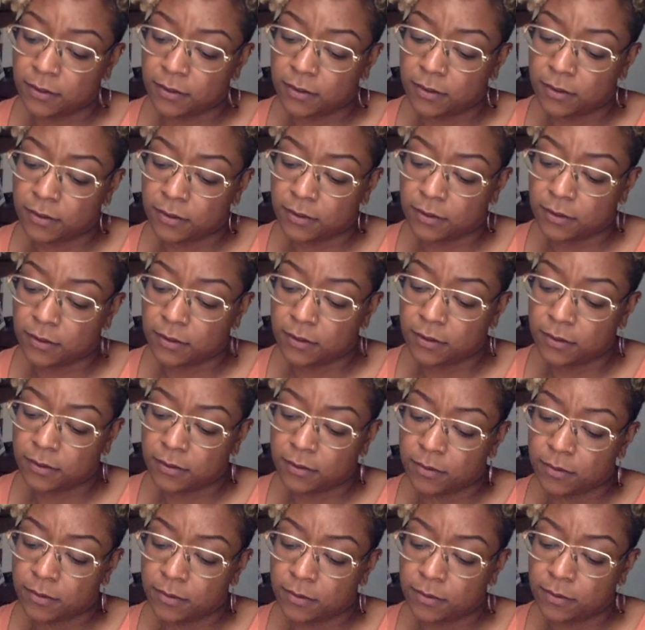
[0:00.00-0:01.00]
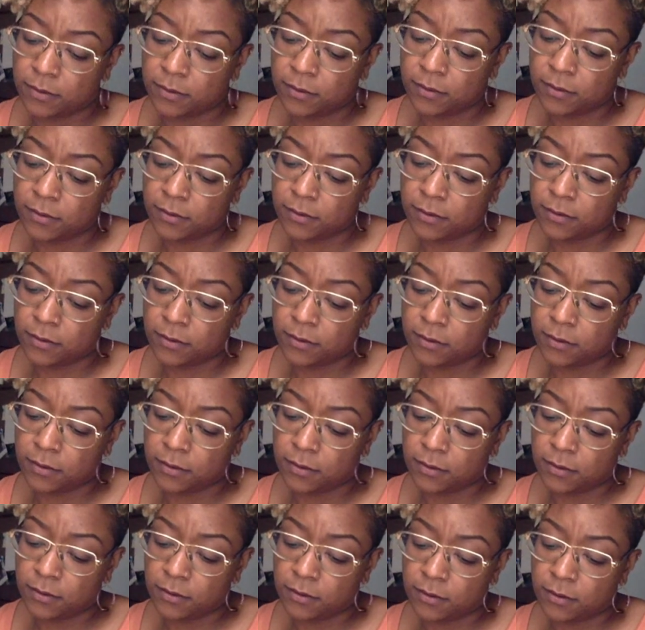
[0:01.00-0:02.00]

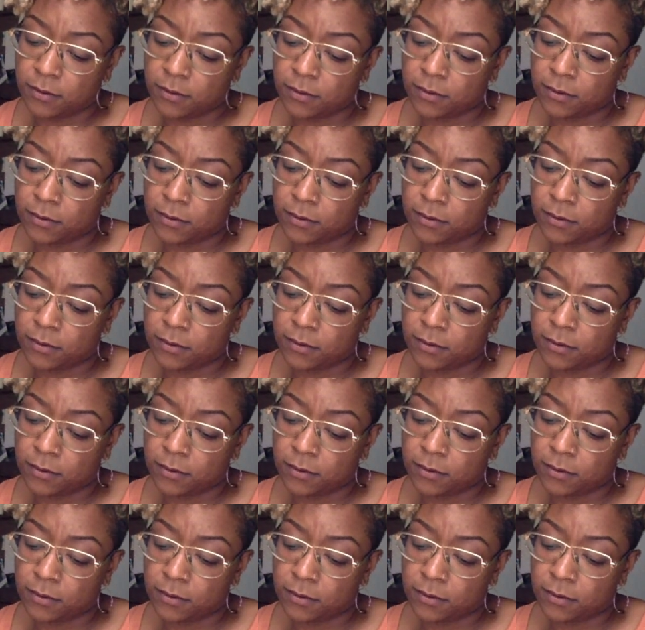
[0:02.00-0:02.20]
[no speech]